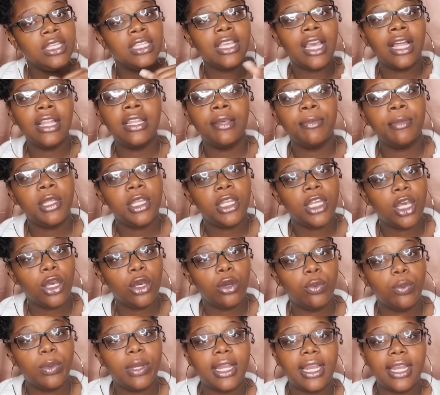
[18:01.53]
Y'all let me
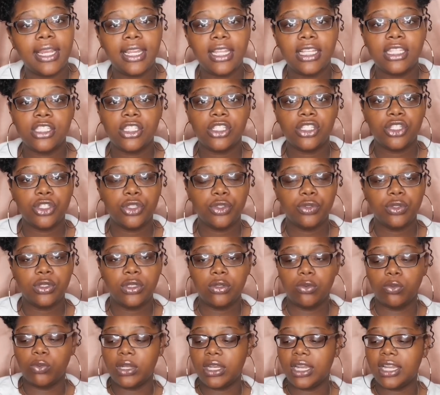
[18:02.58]
know what I need to do,
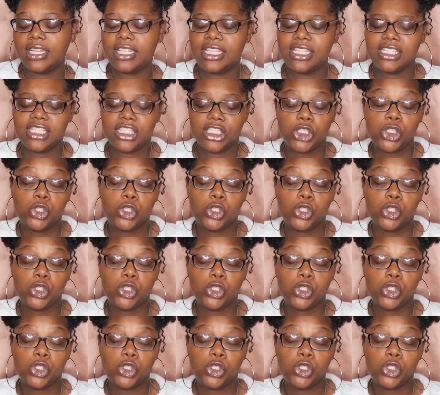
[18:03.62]
what I need to